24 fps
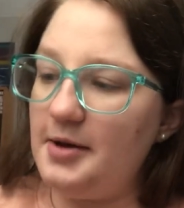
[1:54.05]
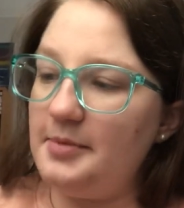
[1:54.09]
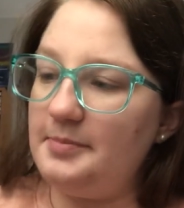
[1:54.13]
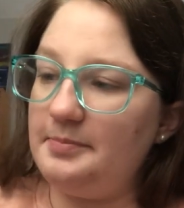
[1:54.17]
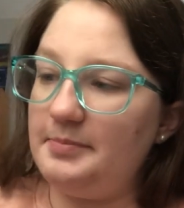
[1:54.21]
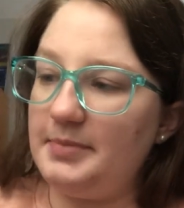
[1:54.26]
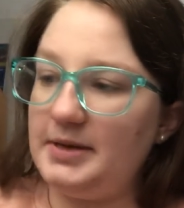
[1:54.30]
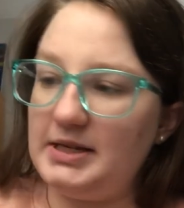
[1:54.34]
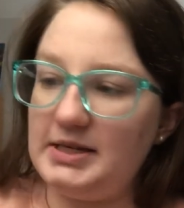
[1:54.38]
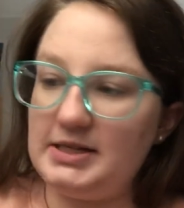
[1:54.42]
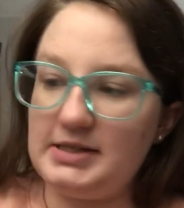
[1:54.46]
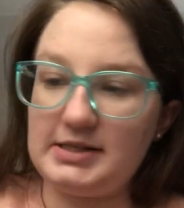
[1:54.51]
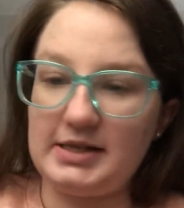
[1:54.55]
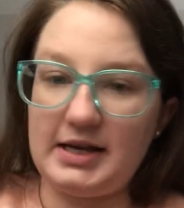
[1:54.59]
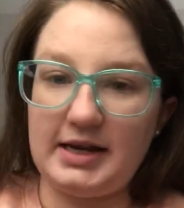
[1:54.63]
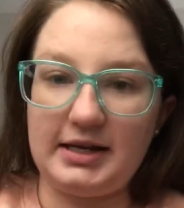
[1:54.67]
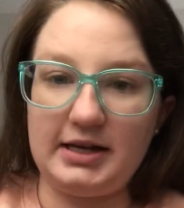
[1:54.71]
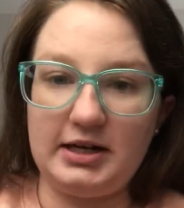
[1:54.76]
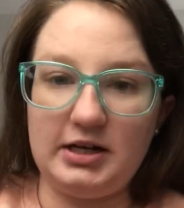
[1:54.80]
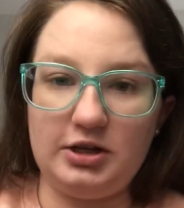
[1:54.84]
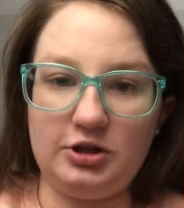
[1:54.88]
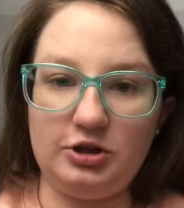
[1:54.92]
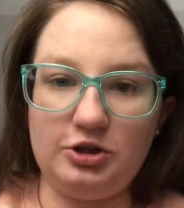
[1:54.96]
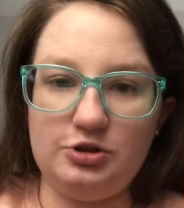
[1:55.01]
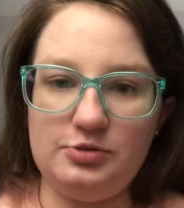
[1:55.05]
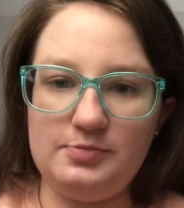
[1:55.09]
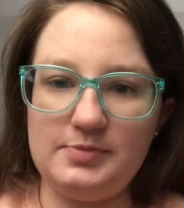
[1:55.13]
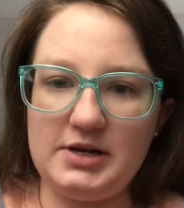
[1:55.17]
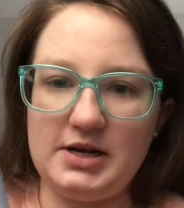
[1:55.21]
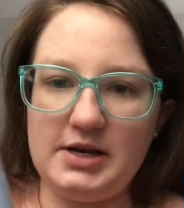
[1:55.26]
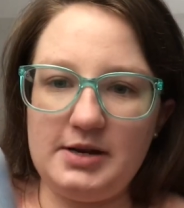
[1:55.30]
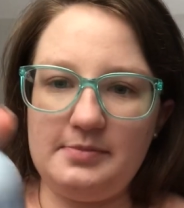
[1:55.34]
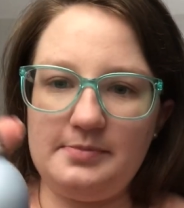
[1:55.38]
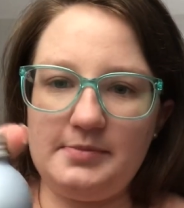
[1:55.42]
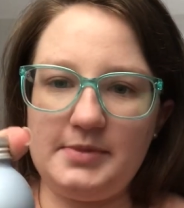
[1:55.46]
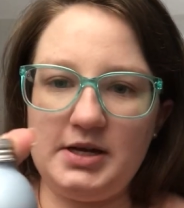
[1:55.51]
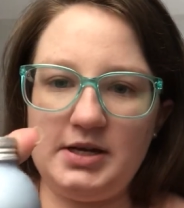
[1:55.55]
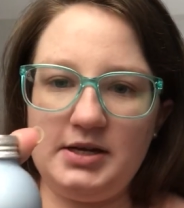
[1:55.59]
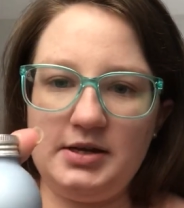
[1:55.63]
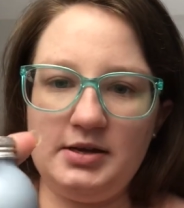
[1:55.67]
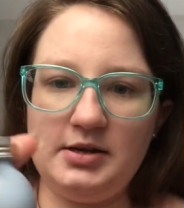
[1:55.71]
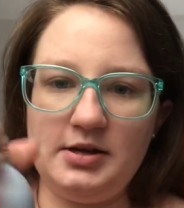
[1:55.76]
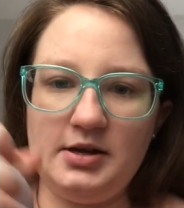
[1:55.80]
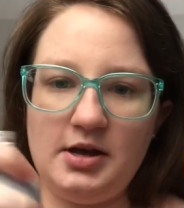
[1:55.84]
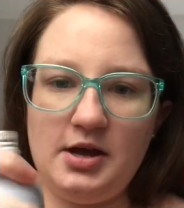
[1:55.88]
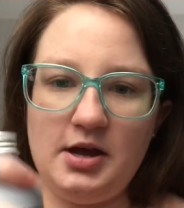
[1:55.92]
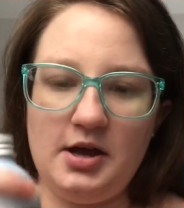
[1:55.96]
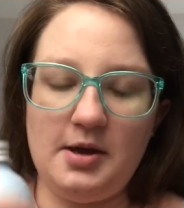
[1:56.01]
But it's like an aluminum
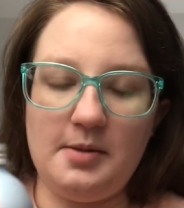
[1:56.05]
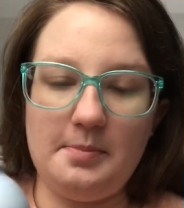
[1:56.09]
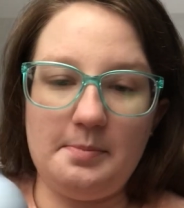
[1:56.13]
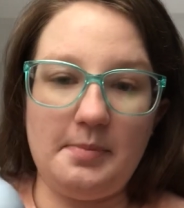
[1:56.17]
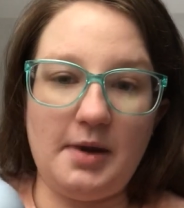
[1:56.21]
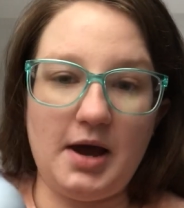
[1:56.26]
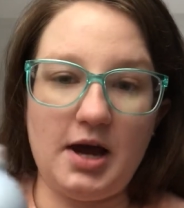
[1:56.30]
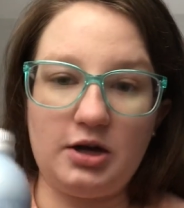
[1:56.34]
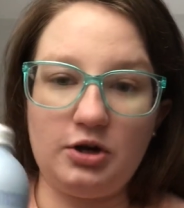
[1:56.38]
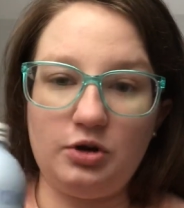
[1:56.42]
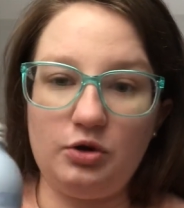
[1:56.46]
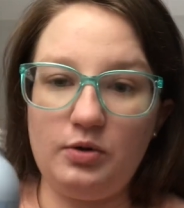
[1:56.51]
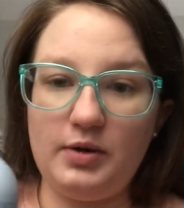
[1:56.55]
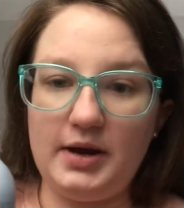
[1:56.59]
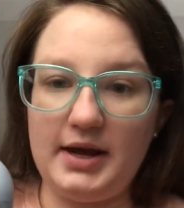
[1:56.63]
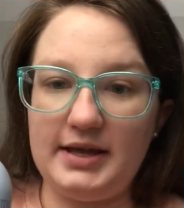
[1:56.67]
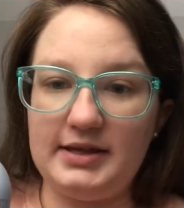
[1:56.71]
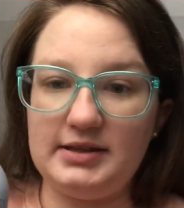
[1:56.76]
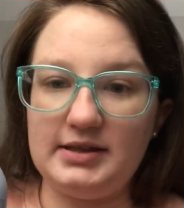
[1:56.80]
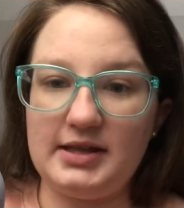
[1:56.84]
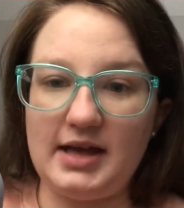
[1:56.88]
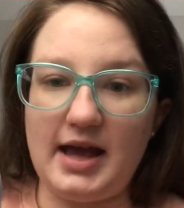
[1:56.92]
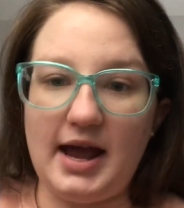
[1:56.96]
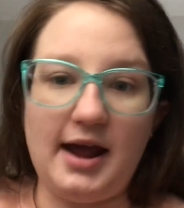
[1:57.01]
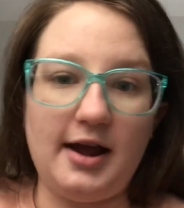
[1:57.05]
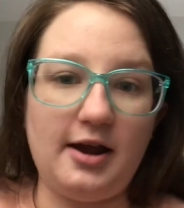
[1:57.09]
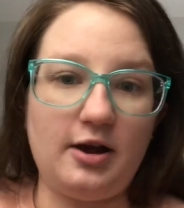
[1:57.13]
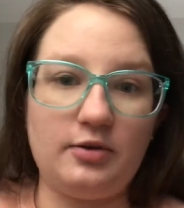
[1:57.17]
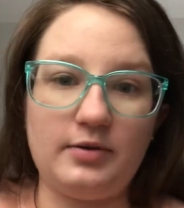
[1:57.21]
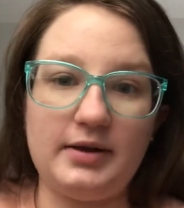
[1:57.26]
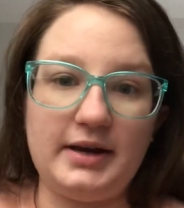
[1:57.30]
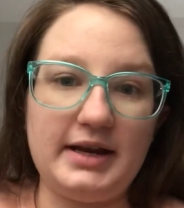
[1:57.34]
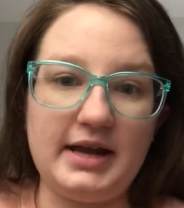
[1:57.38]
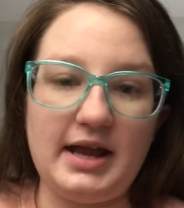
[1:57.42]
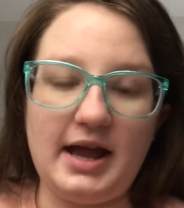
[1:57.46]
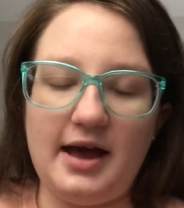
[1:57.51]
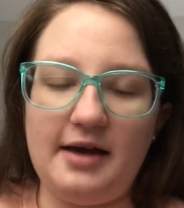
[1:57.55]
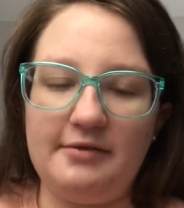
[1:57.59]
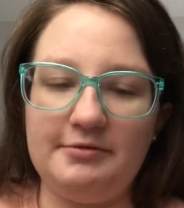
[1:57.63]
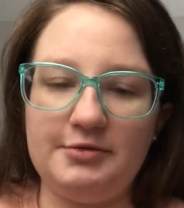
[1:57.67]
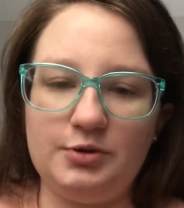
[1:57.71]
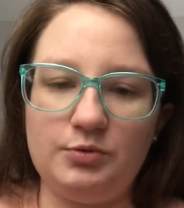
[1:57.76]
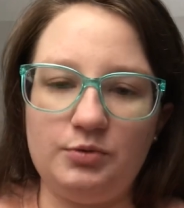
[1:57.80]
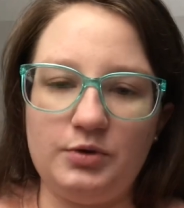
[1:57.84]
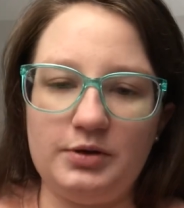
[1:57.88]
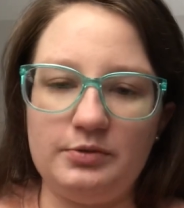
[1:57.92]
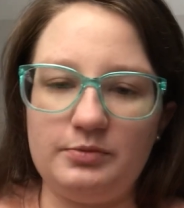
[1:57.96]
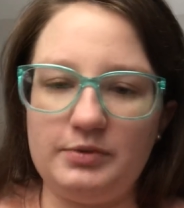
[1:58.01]
bottle, and I already have the
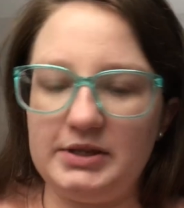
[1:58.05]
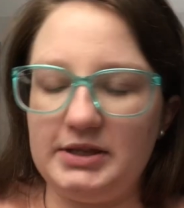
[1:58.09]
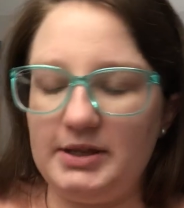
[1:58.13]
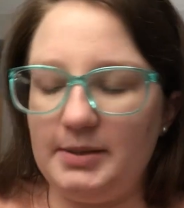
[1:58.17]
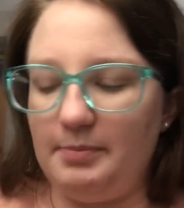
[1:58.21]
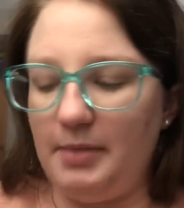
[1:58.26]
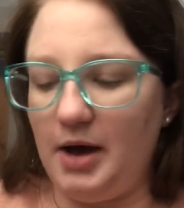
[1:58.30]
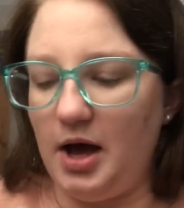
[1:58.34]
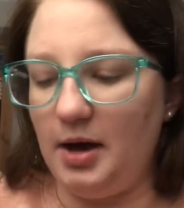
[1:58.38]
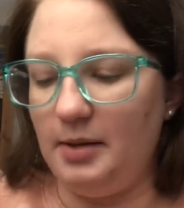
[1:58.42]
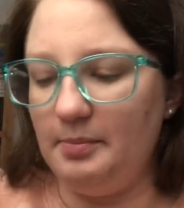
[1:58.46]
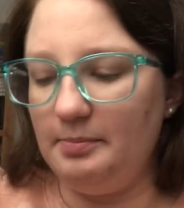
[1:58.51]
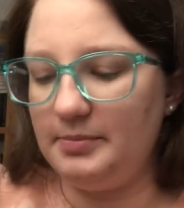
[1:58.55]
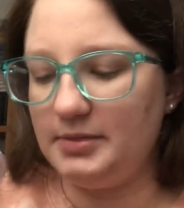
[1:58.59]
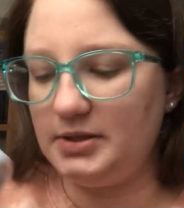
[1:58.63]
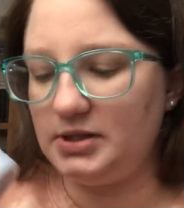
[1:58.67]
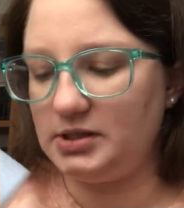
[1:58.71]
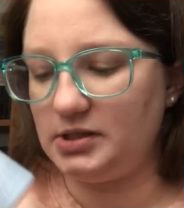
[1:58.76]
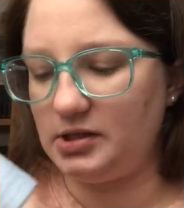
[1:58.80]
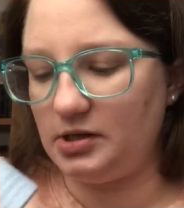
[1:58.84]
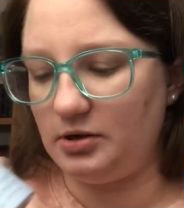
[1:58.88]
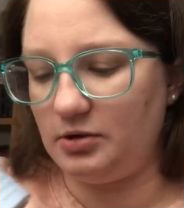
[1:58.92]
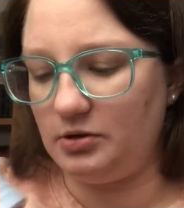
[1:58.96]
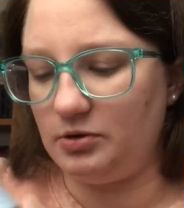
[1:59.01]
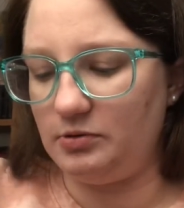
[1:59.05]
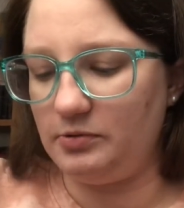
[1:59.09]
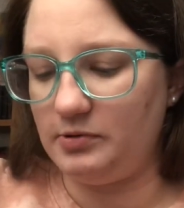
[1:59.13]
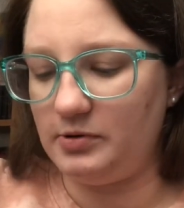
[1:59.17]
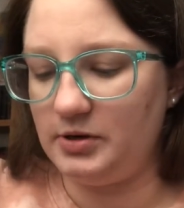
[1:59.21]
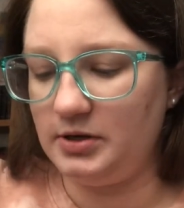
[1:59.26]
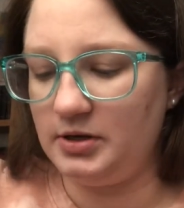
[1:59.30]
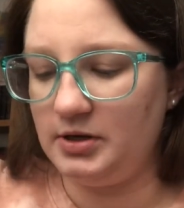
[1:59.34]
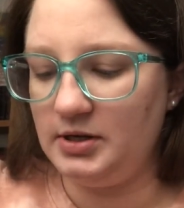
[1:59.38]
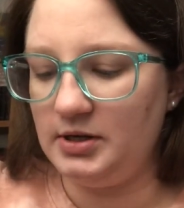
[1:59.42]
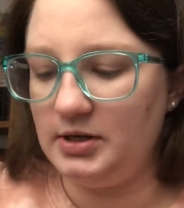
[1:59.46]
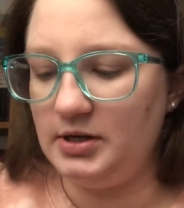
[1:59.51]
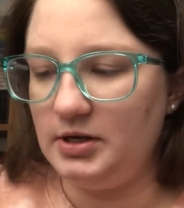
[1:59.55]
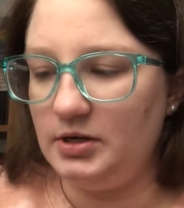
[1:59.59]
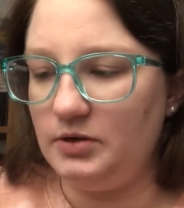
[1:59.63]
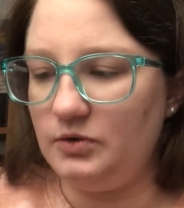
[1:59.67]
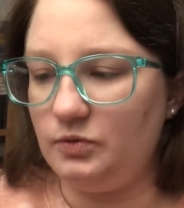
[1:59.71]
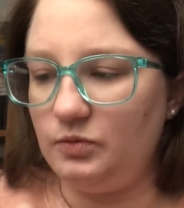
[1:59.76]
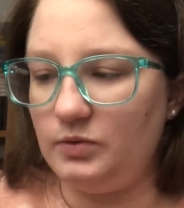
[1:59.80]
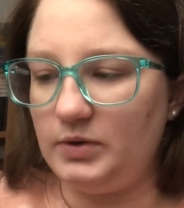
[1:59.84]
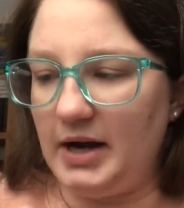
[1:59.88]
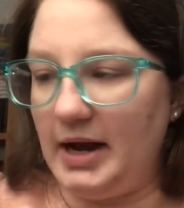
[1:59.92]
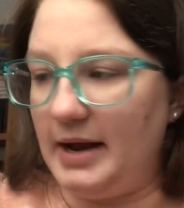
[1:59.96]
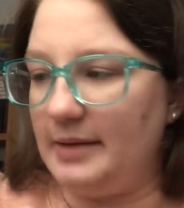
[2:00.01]
one with the pump, so
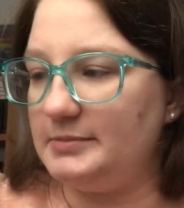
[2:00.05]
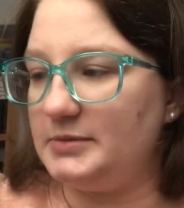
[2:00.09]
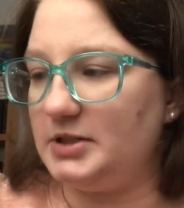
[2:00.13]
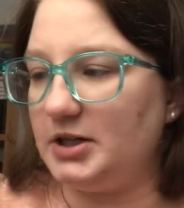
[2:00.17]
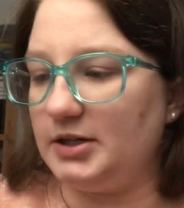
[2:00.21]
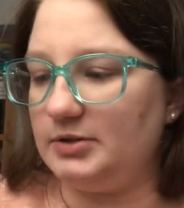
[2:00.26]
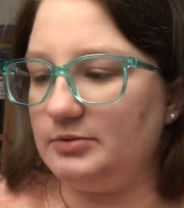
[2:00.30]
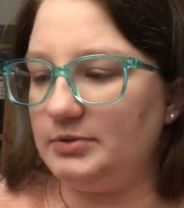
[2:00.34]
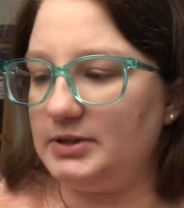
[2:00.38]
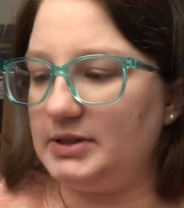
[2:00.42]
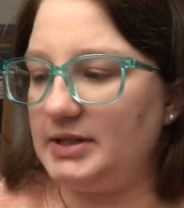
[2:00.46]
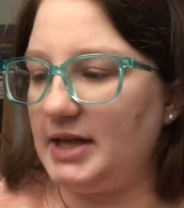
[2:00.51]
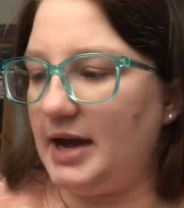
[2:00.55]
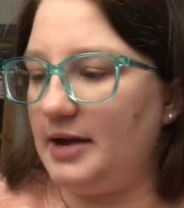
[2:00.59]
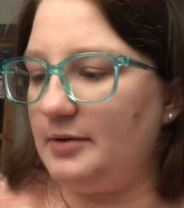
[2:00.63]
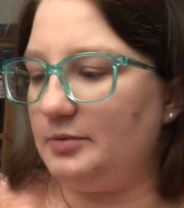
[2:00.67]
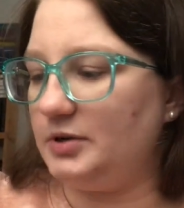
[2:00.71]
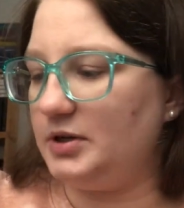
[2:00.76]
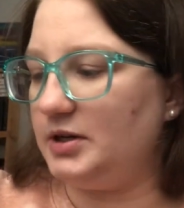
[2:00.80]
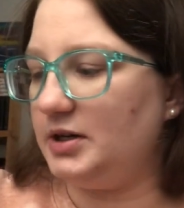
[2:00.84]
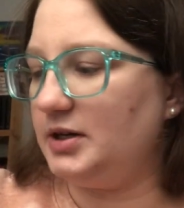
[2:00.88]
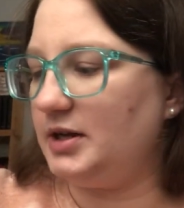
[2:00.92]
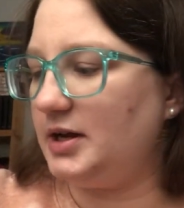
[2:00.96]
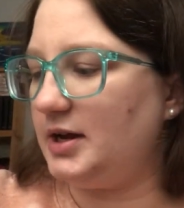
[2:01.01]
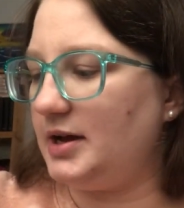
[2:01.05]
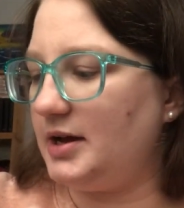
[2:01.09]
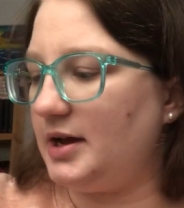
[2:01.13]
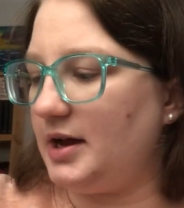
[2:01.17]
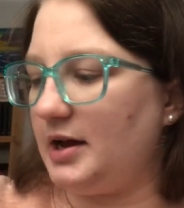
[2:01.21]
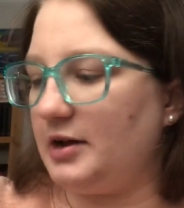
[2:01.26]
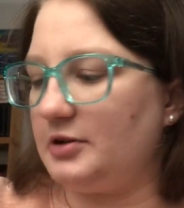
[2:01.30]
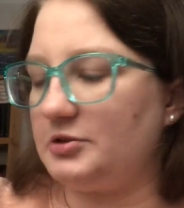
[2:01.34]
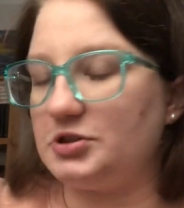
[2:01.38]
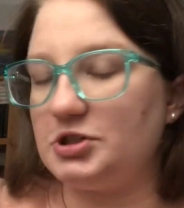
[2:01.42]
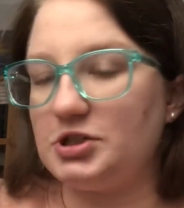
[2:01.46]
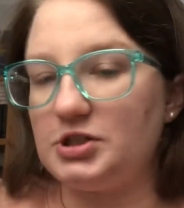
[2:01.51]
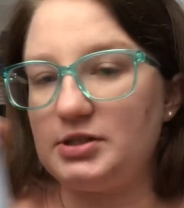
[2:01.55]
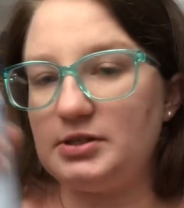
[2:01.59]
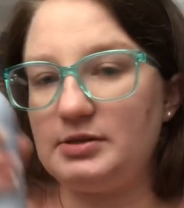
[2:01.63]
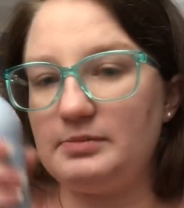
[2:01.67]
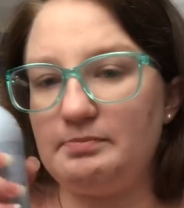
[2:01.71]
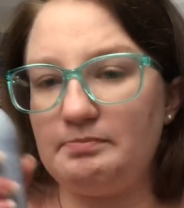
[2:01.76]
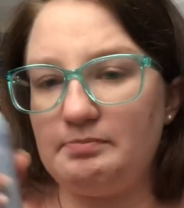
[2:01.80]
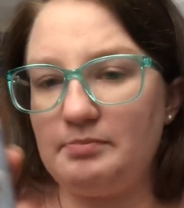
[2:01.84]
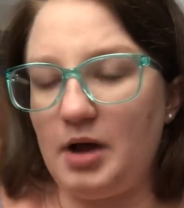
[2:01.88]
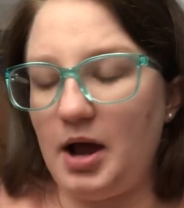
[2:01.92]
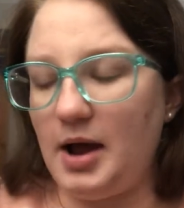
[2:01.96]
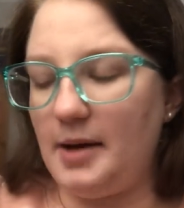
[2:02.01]
when I'm done with that one, I'll just
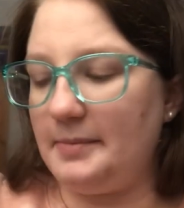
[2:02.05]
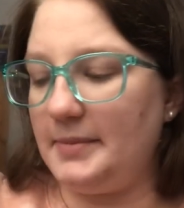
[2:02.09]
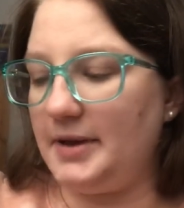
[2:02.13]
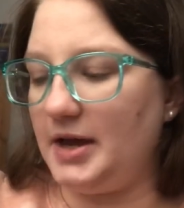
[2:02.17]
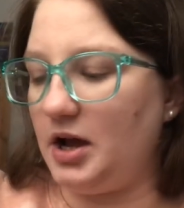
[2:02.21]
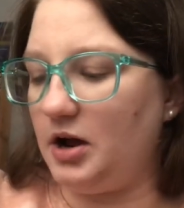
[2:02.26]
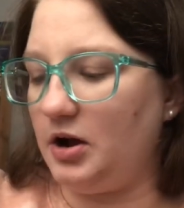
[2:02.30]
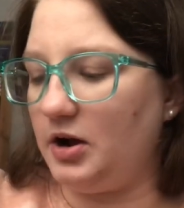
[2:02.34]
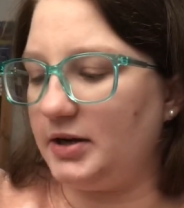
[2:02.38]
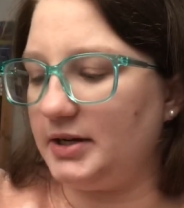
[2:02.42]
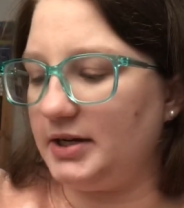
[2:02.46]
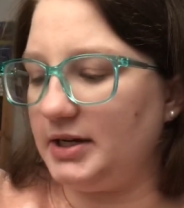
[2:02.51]
pop it on